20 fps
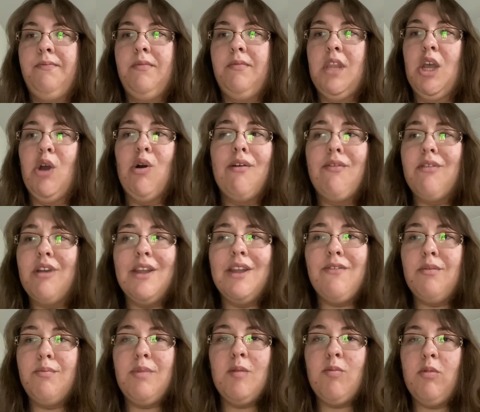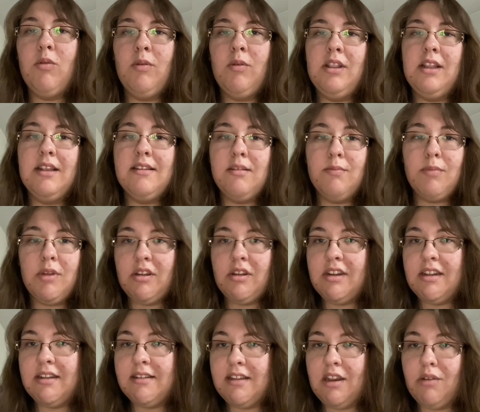However, even people with
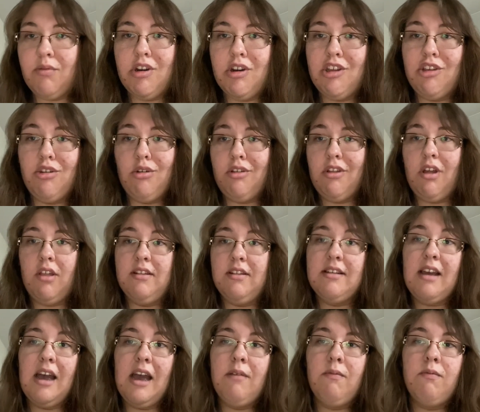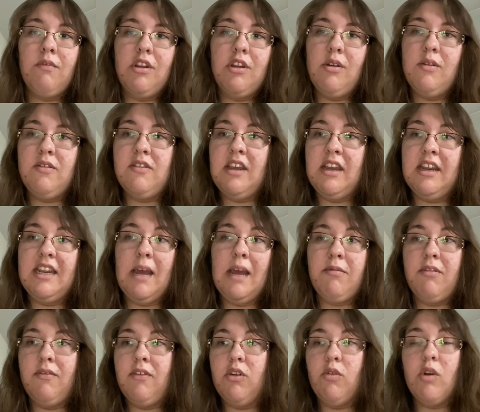disabilities get ridiculed all the time for using
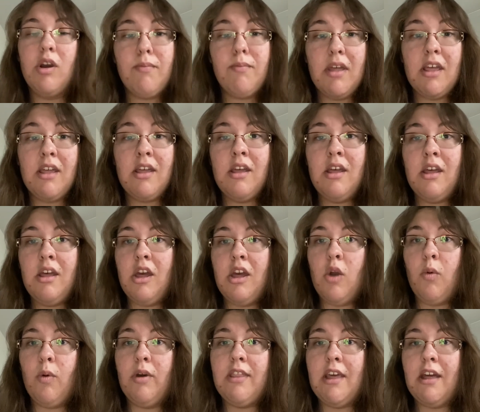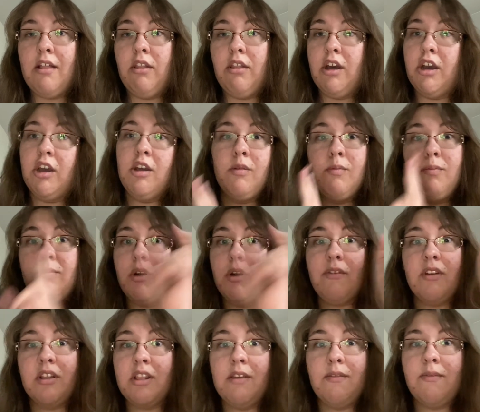adaptive equipment when they look
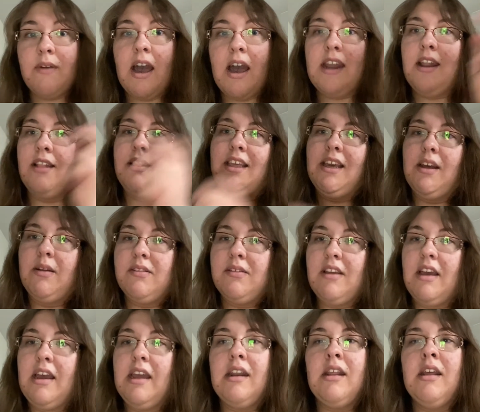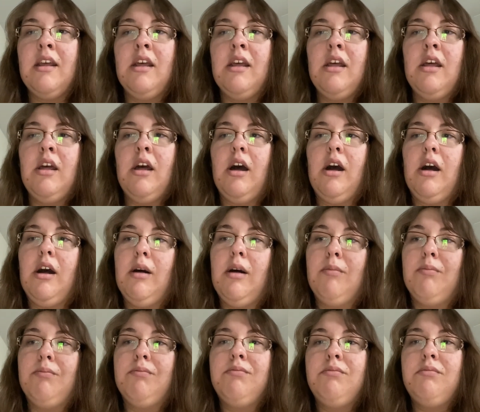perfectly fine on the outside.
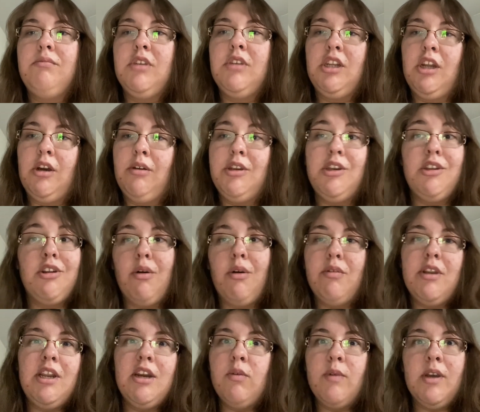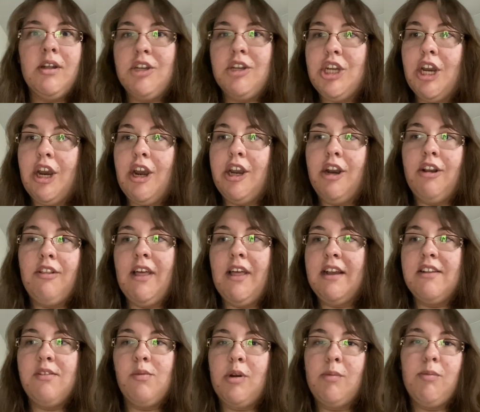You don't need a wheelchair, your
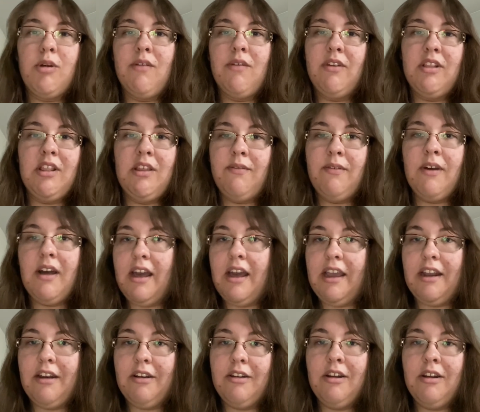legs work perfectly fine.